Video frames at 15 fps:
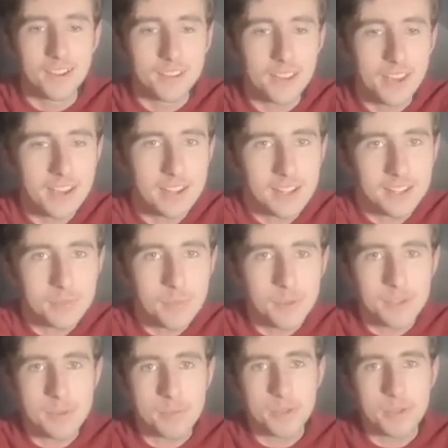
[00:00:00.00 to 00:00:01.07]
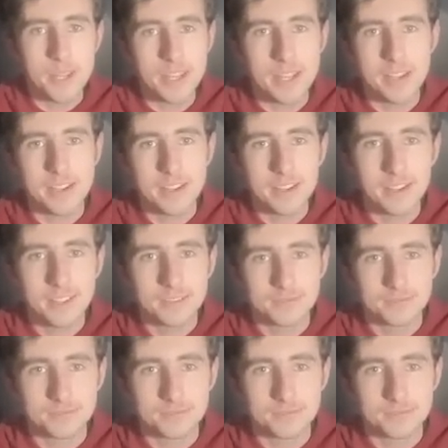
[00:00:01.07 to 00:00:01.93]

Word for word: Okay, let's put W here.